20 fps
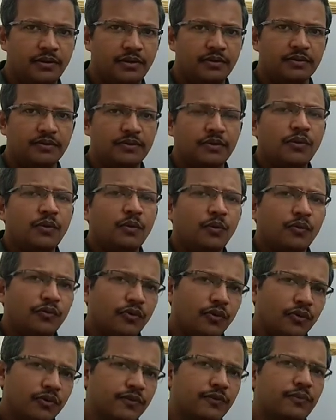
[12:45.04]
So
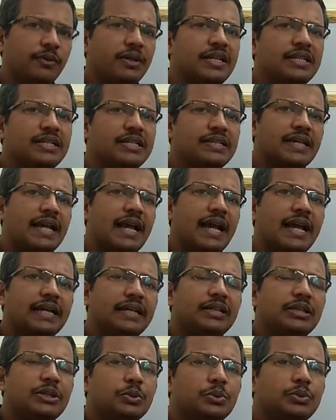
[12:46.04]
phosphate is
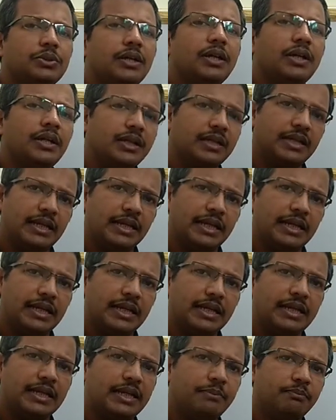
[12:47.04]
added to the
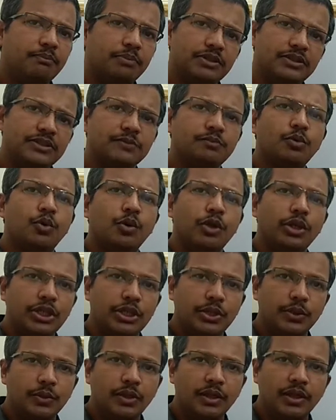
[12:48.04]
NAD plus
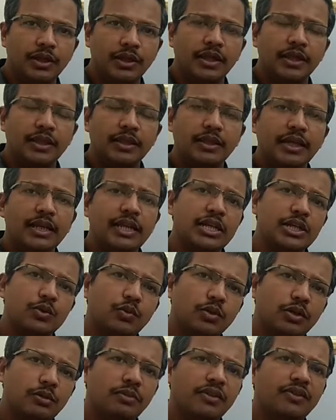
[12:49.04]
molecule, then it
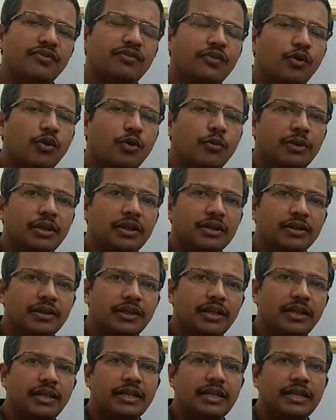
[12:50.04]
will be forming
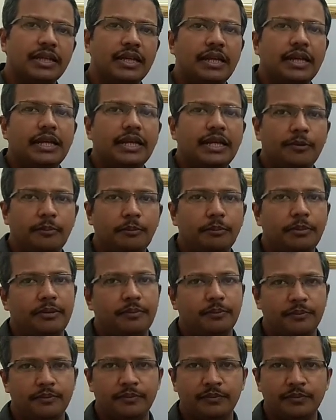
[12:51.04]
the NADP.
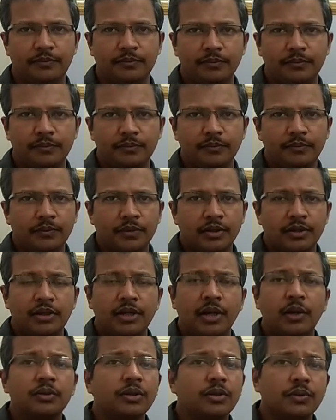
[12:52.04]

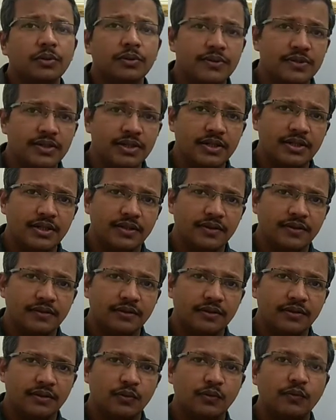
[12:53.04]
Now the question
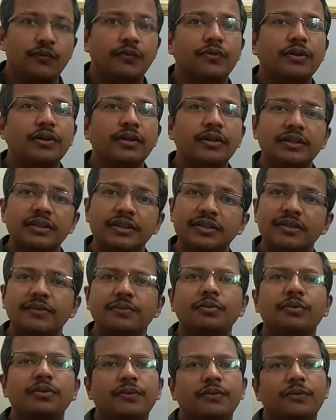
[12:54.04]
is, where this
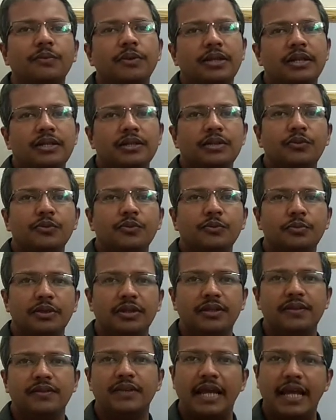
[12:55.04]
phosphate group
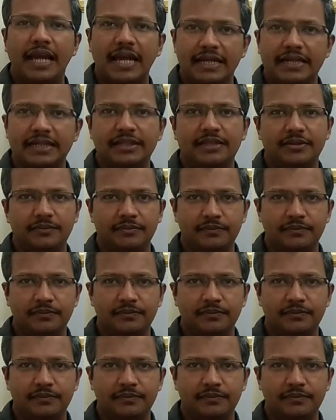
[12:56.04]
is added?